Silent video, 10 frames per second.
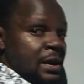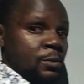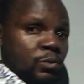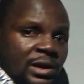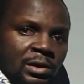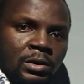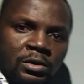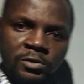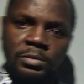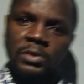I will
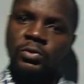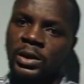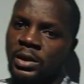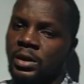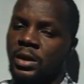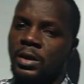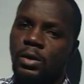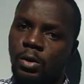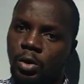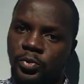not be doing
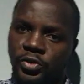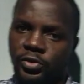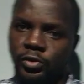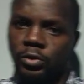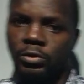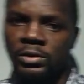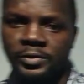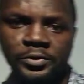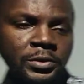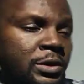all options or
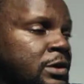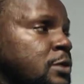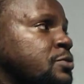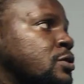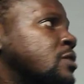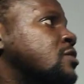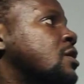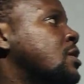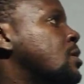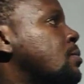reviewing all the options
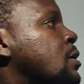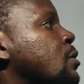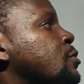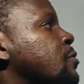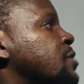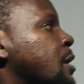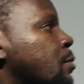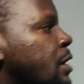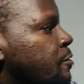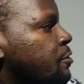because of time.
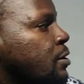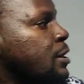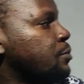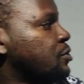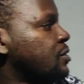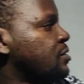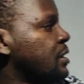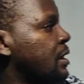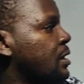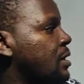Every other options
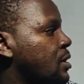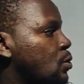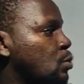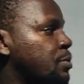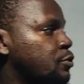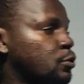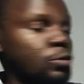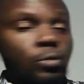here will be so